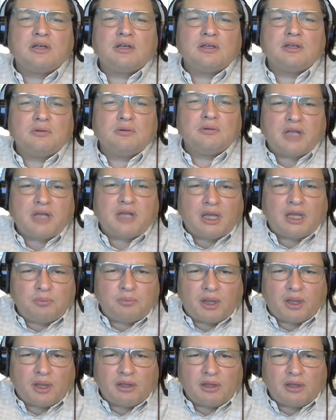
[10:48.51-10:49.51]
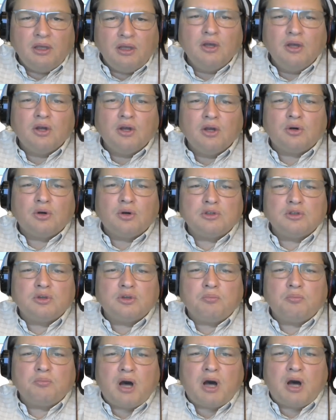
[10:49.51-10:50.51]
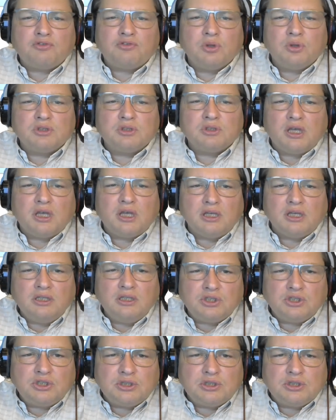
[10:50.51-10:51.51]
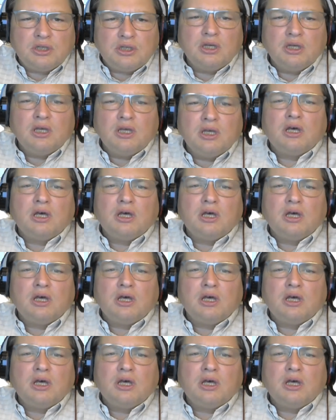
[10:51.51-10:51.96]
library called math.h,